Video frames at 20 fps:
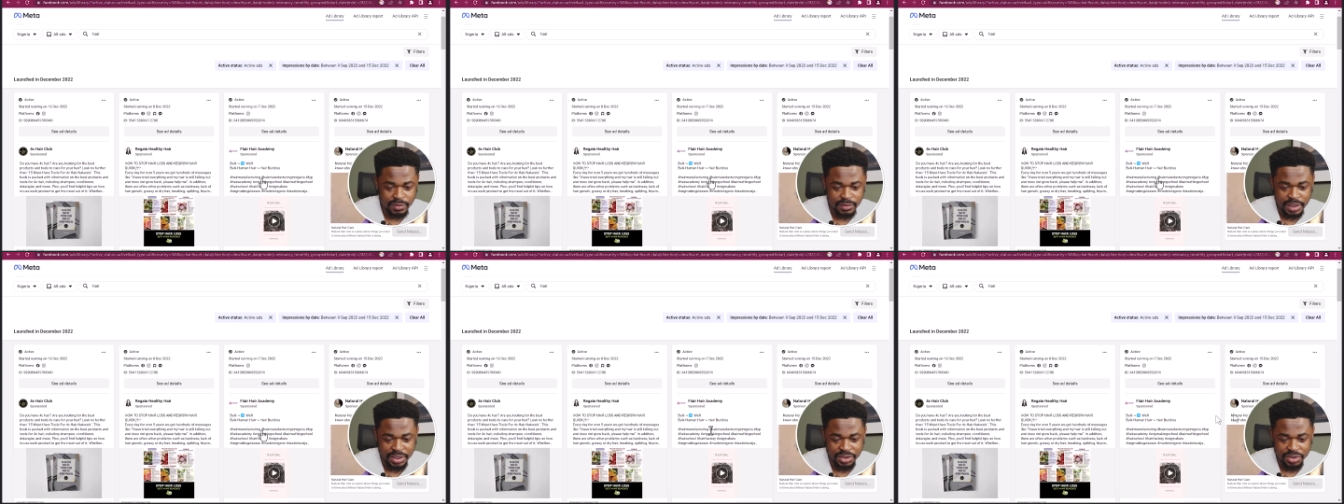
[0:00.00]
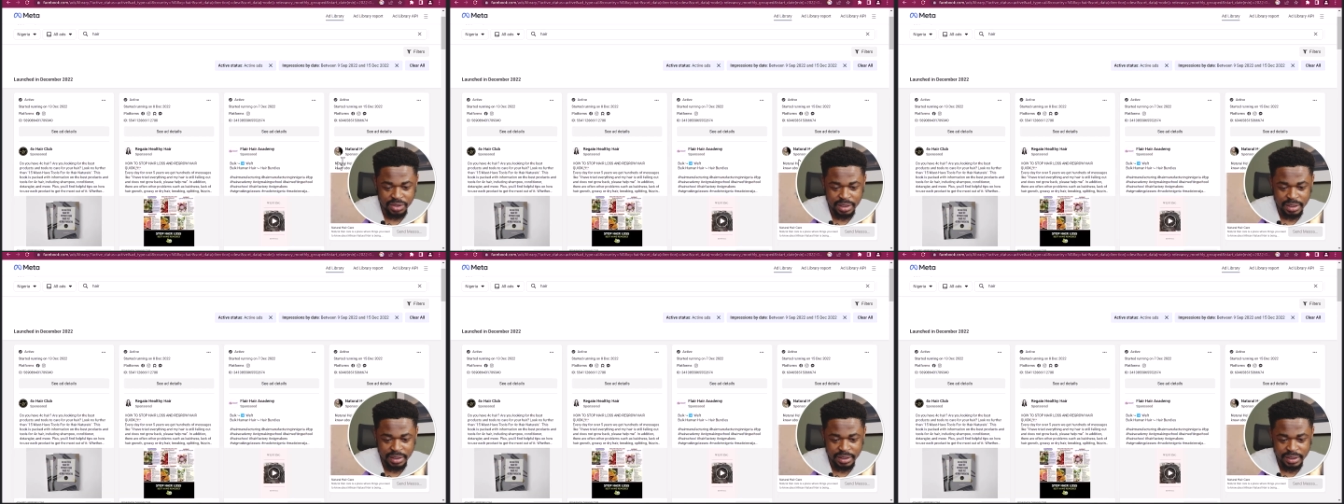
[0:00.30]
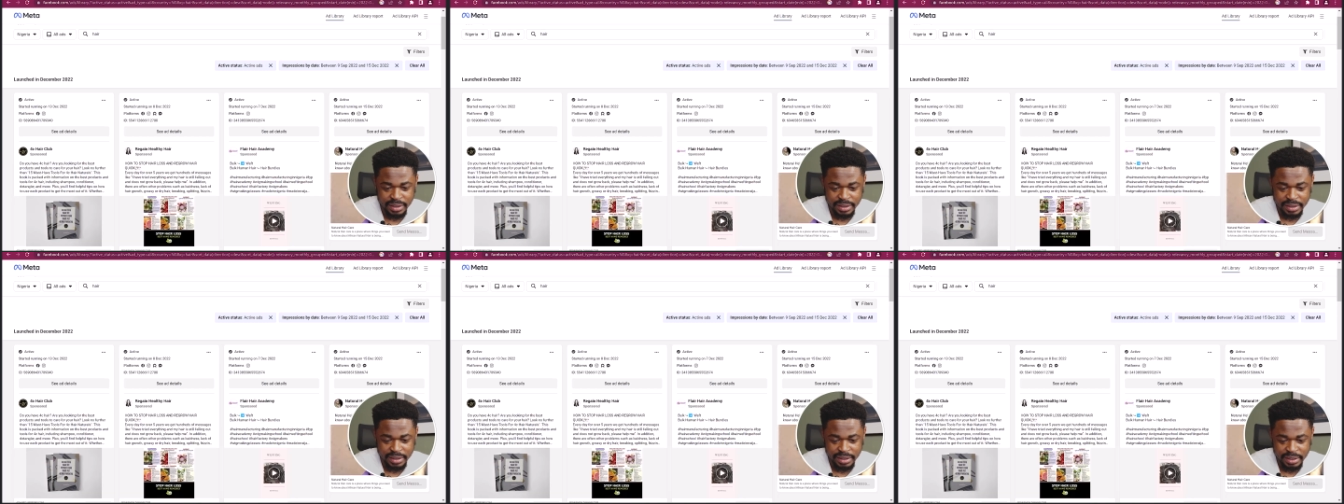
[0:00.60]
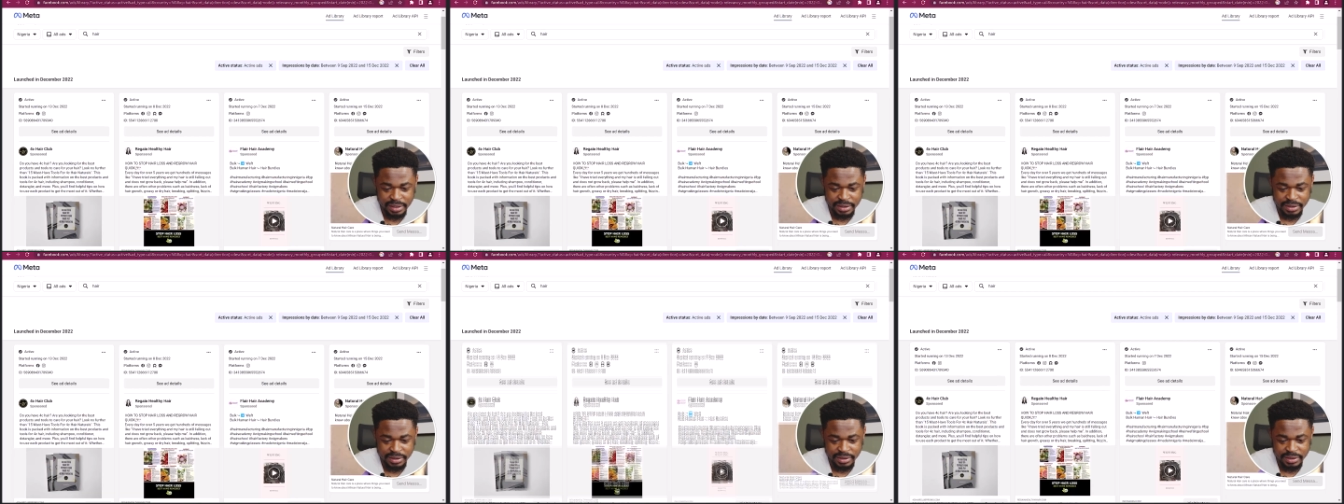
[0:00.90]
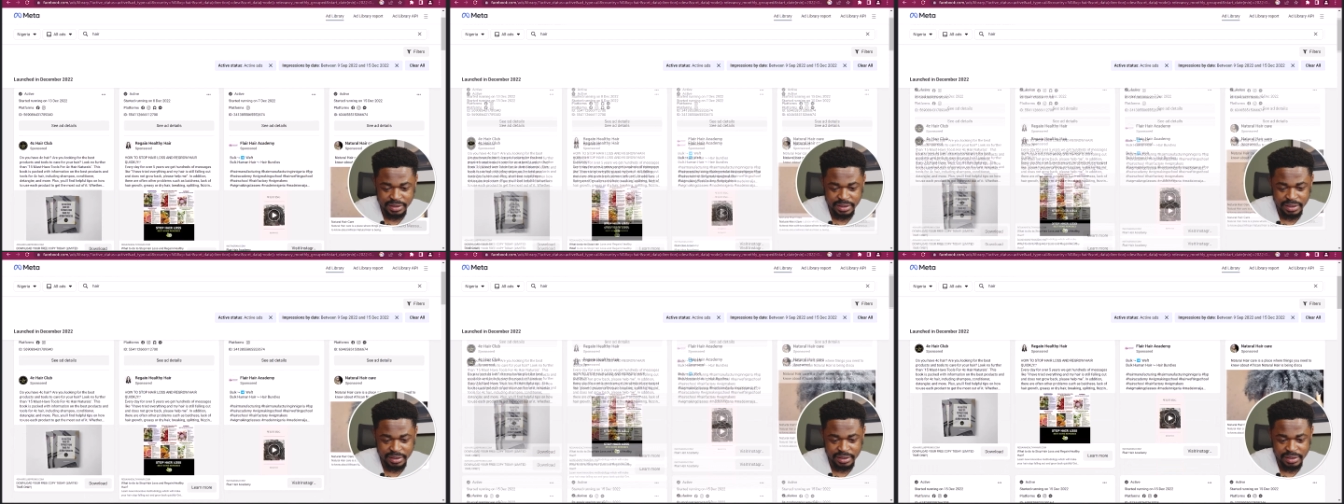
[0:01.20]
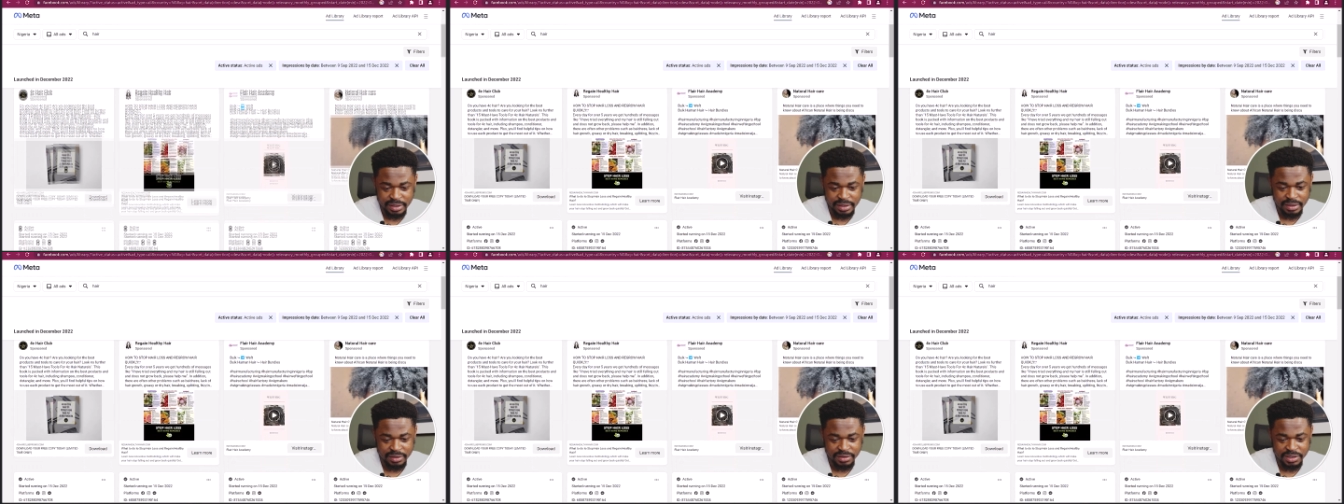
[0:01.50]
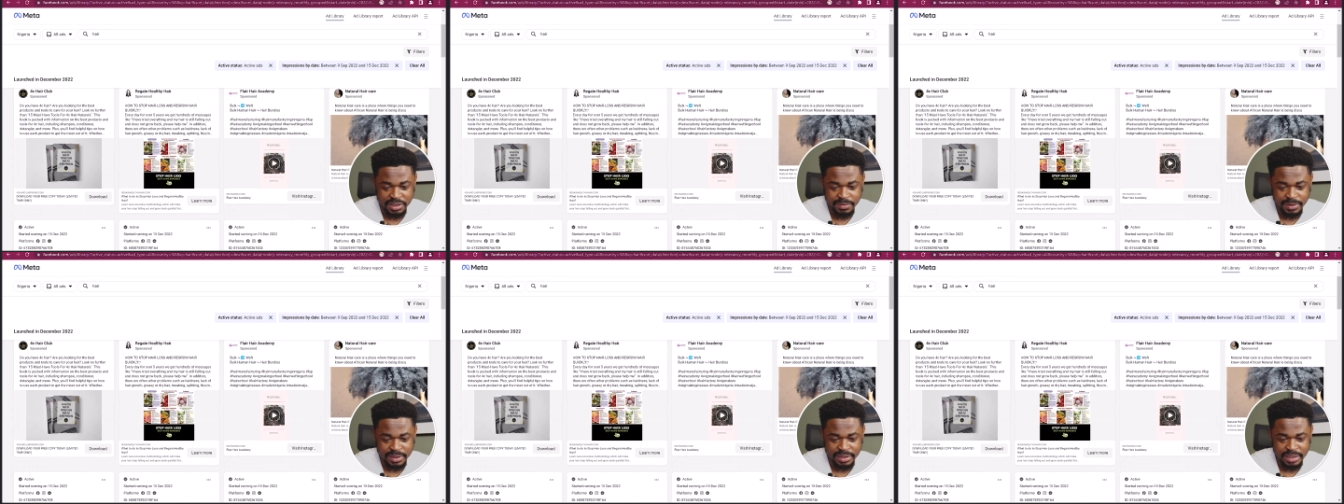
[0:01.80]
natural hair care this is hair care
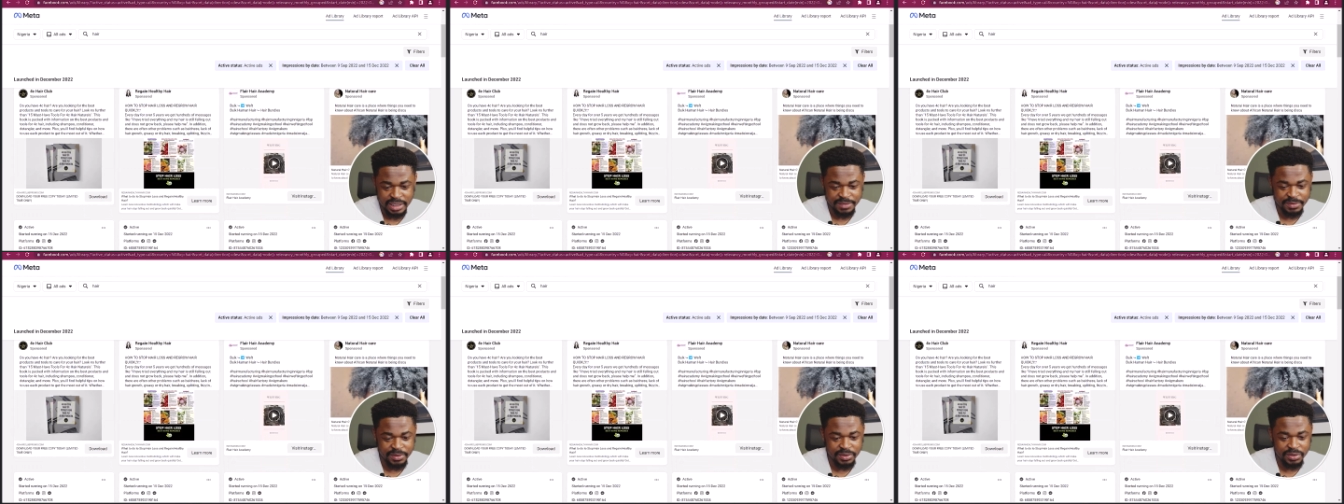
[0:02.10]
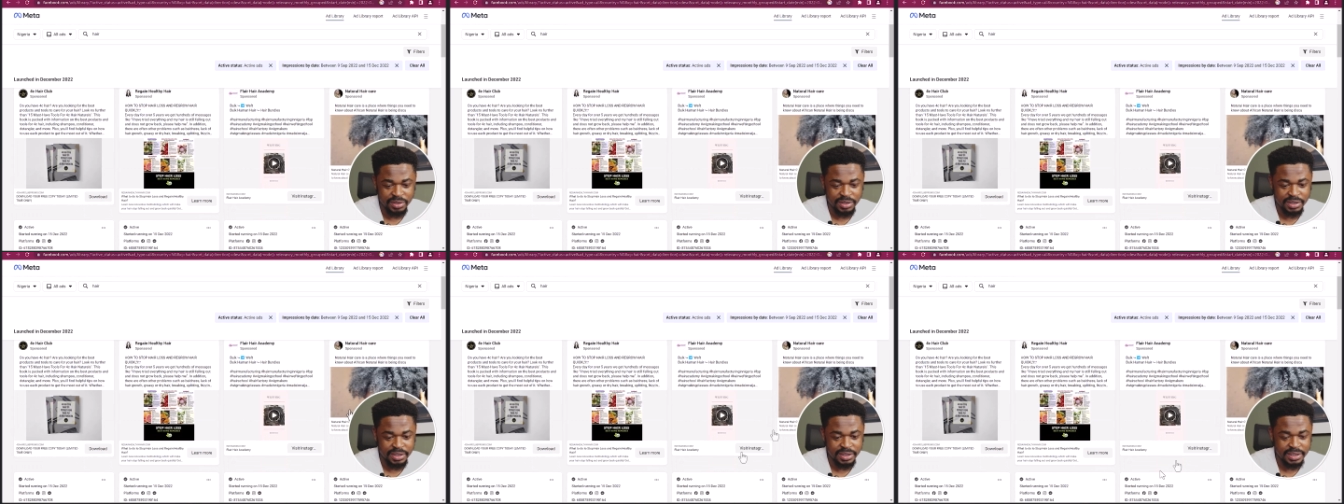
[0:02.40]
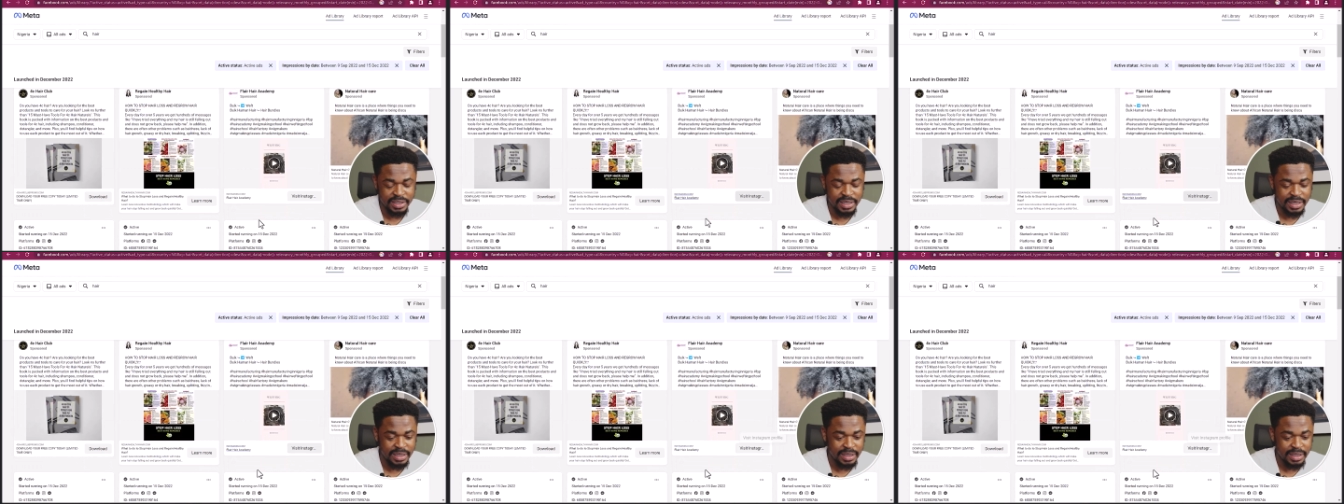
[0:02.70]
this person has been running these